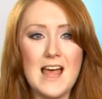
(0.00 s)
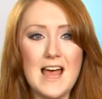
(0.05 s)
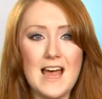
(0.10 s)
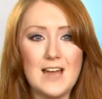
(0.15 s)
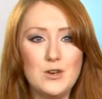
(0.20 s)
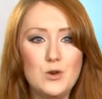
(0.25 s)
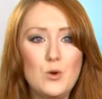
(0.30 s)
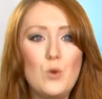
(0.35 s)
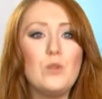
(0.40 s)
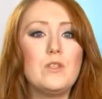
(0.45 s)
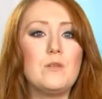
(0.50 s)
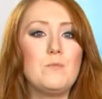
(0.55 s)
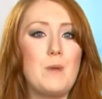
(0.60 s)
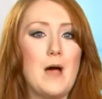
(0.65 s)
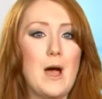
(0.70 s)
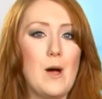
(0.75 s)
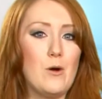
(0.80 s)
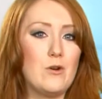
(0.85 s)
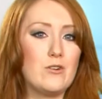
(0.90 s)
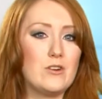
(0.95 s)
and Northern
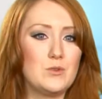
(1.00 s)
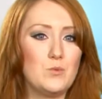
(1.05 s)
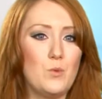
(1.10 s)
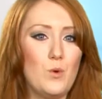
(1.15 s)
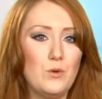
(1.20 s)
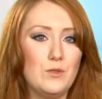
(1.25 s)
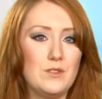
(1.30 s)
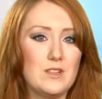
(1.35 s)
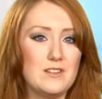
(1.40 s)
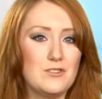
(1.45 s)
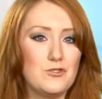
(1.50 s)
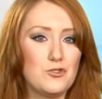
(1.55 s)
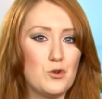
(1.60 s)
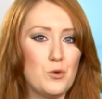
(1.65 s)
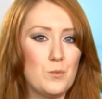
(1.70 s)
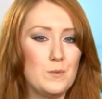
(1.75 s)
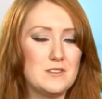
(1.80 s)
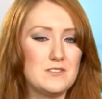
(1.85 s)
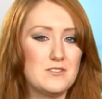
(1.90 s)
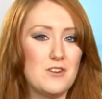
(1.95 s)
Power Grid warned that the
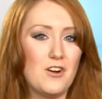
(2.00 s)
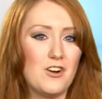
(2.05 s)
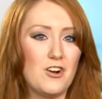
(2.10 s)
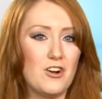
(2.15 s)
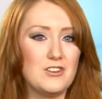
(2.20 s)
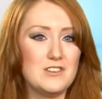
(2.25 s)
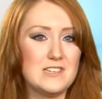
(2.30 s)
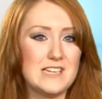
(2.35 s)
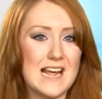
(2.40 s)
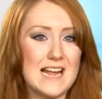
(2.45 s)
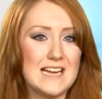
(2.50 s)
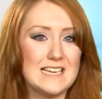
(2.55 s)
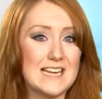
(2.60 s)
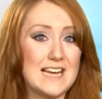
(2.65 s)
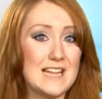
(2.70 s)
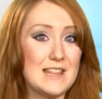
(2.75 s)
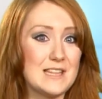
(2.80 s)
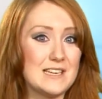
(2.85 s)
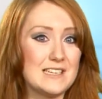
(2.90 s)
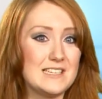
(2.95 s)
storm is not contained
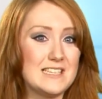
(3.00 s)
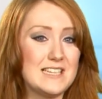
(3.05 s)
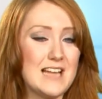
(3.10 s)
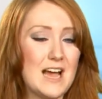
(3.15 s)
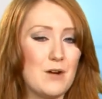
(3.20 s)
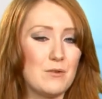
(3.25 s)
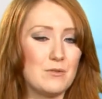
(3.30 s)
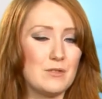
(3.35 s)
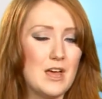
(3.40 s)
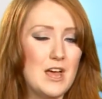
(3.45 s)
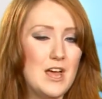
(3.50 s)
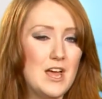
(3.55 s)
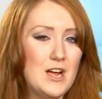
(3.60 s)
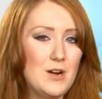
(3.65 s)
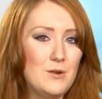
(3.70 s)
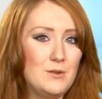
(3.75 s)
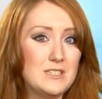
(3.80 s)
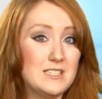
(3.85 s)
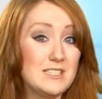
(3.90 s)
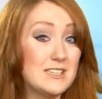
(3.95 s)
in the south,
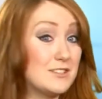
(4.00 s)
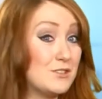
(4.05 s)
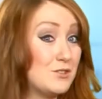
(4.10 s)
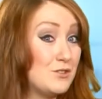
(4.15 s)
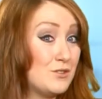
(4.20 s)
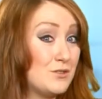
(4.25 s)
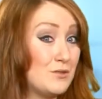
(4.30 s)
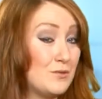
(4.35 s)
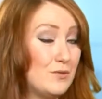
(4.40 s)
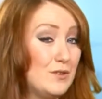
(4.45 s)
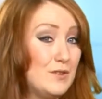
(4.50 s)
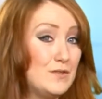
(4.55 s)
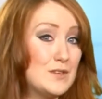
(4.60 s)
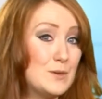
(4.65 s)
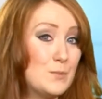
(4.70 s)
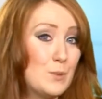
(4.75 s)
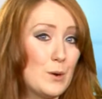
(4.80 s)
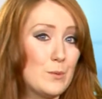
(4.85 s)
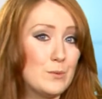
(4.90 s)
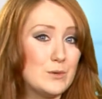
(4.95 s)
with
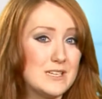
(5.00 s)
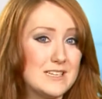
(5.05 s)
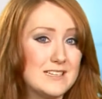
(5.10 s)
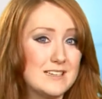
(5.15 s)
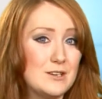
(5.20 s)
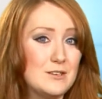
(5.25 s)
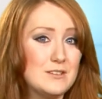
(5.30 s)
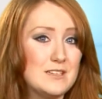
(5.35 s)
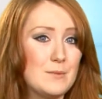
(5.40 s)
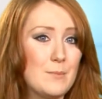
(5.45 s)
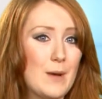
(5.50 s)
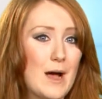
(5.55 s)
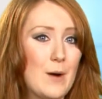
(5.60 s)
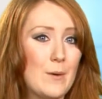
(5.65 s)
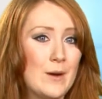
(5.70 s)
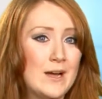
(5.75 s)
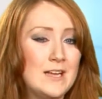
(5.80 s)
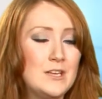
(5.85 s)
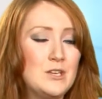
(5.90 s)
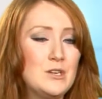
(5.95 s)
650 properties losing
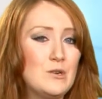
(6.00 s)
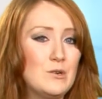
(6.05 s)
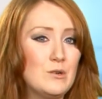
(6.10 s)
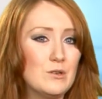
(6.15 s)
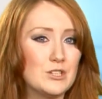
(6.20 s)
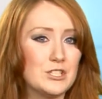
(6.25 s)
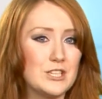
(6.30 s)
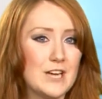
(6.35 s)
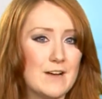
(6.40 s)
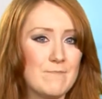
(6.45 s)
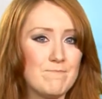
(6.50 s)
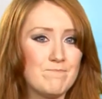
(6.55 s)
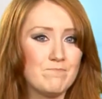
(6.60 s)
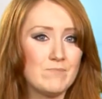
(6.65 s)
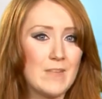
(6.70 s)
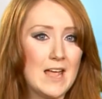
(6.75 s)
power in Yorkshire.